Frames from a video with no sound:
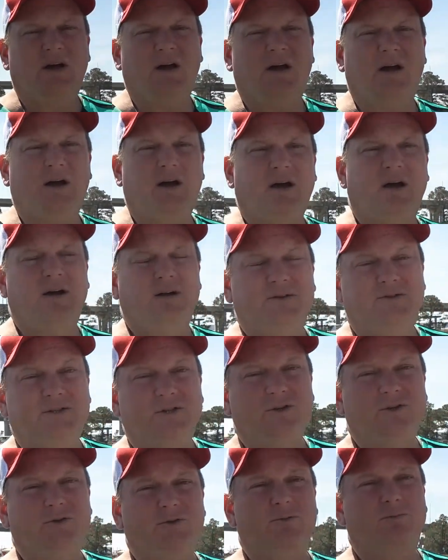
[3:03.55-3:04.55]

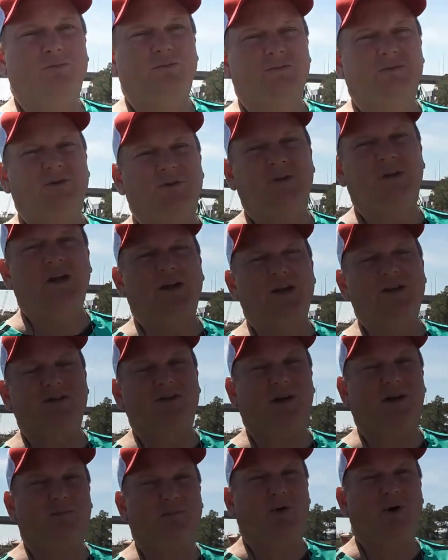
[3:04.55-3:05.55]
to get
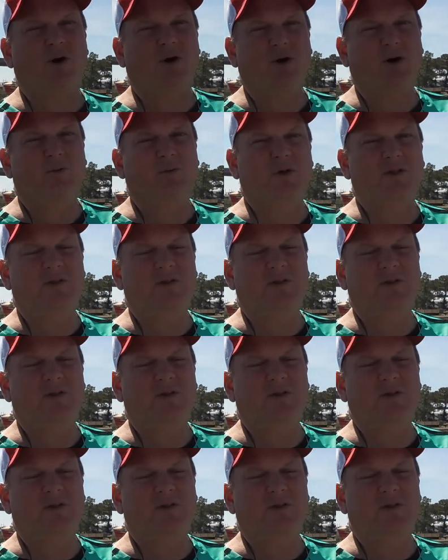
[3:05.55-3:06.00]
us on par